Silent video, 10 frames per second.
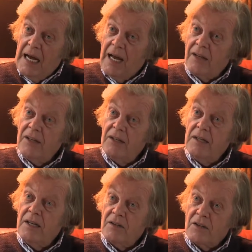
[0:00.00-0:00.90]
Alan,
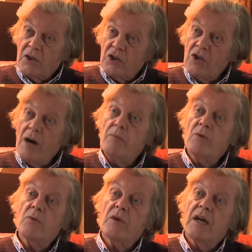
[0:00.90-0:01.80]
the
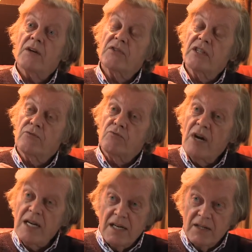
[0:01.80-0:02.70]
trouble with us
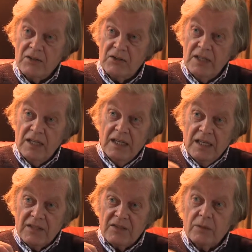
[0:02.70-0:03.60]
Israelis
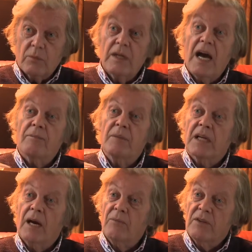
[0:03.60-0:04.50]
is that we have
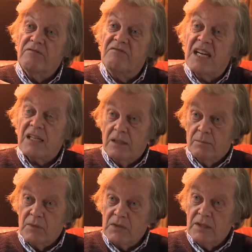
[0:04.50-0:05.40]
become the
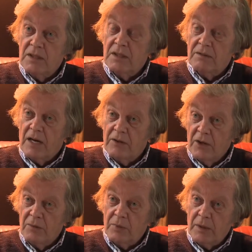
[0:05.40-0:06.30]
victims of our
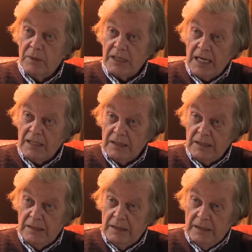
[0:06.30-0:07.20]
own
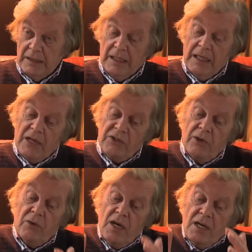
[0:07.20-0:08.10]
propaganda.
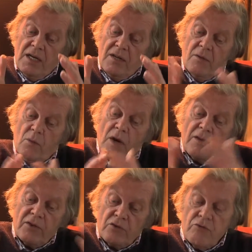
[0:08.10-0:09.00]
So one
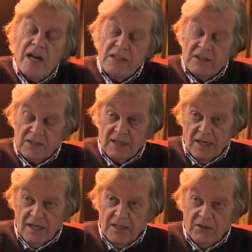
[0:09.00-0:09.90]
of the greatest
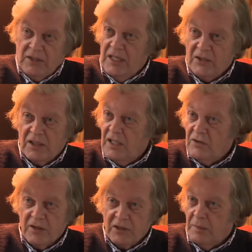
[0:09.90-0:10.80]
lies is that
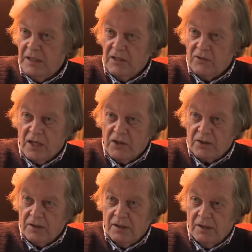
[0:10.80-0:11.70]
Israel's been in
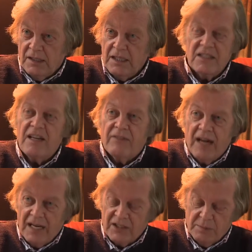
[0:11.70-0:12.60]
danger. It never
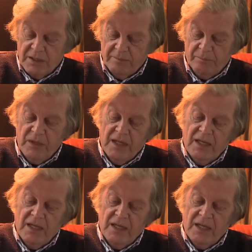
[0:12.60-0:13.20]
has been.